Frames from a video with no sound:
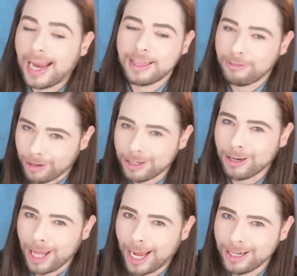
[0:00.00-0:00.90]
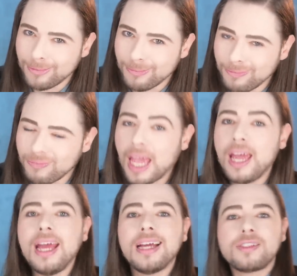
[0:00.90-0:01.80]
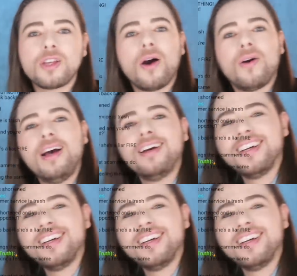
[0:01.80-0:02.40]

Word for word: and they fart a lot. So,